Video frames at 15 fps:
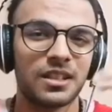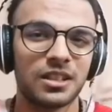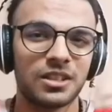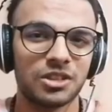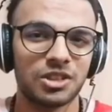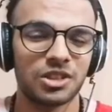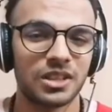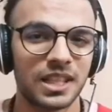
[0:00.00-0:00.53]

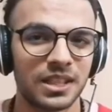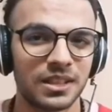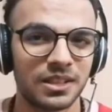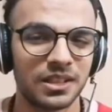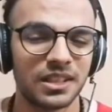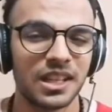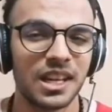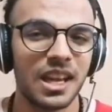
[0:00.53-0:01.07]
lunch,
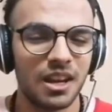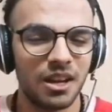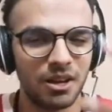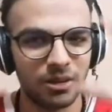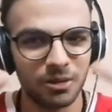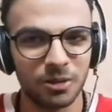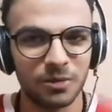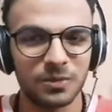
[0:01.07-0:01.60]
dinner,
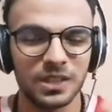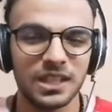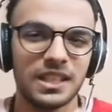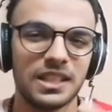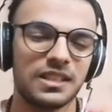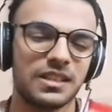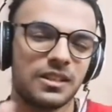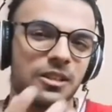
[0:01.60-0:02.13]
all of
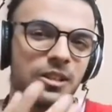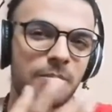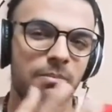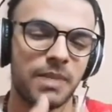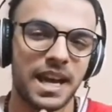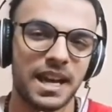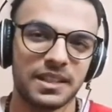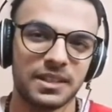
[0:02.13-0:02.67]
these are
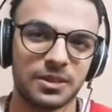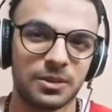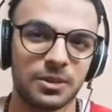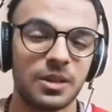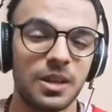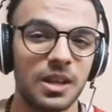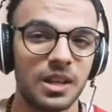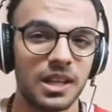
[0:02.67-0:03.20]

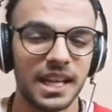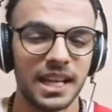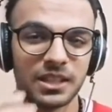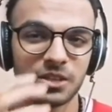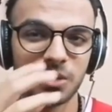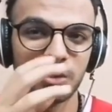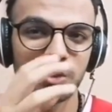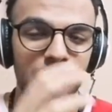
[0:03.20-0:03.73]
pasto.
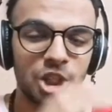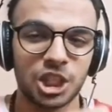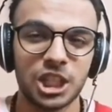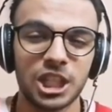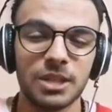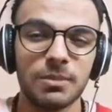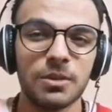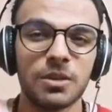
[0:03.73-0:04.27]
And so
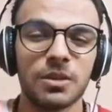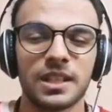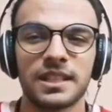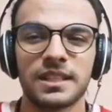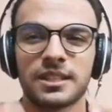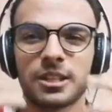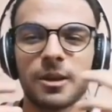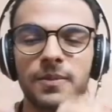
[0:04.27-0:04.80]
cibo
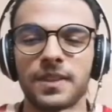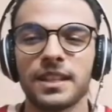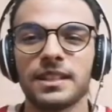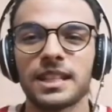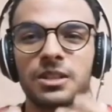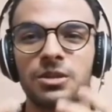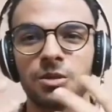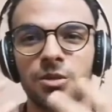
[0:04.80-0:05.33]
is something
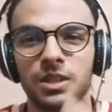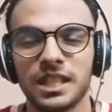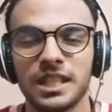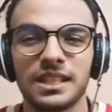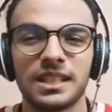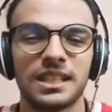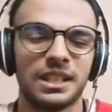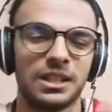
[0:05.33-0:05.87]
that you
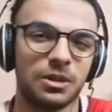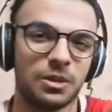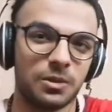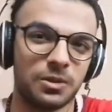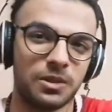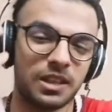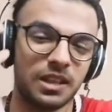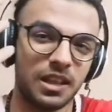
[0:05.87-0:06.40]
eat in
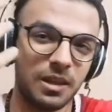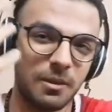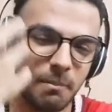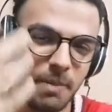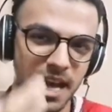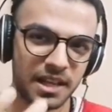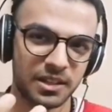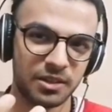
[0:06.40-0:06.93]
those
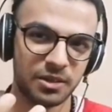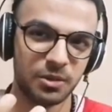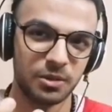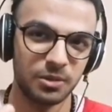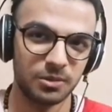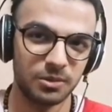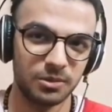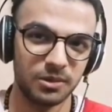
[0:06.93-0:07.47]
pasto.
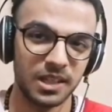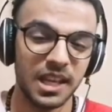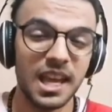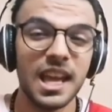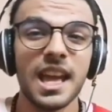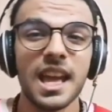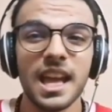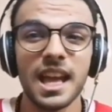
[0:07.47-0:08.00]

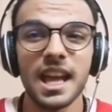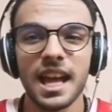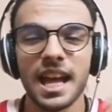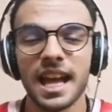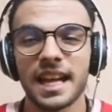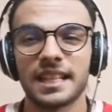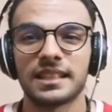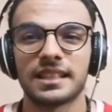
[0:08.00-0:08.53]

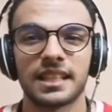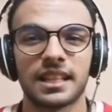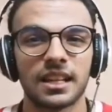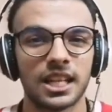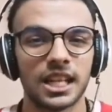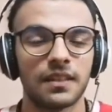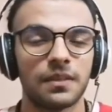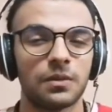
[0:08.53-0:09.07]
And
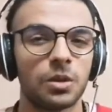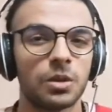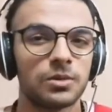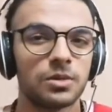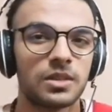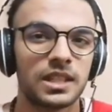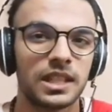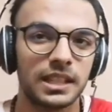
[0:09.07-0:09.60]
I have to
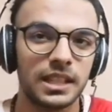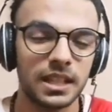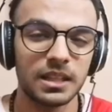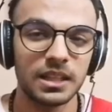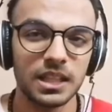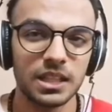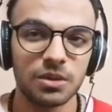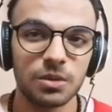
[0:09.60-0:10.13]
also say
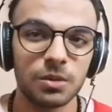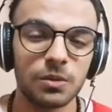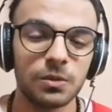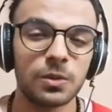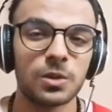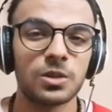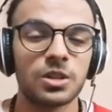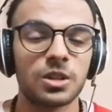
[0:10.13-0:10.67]
that these two
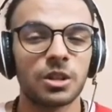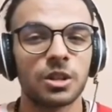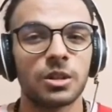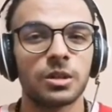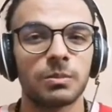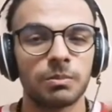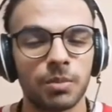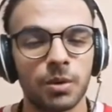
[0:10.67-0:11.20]
words
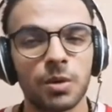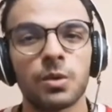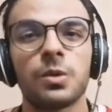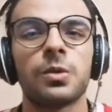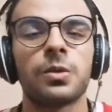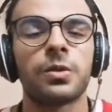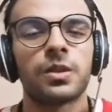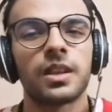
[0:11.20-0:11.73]
are
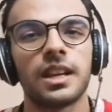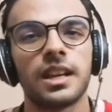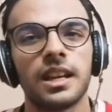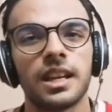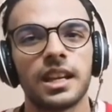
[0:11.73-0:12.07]
both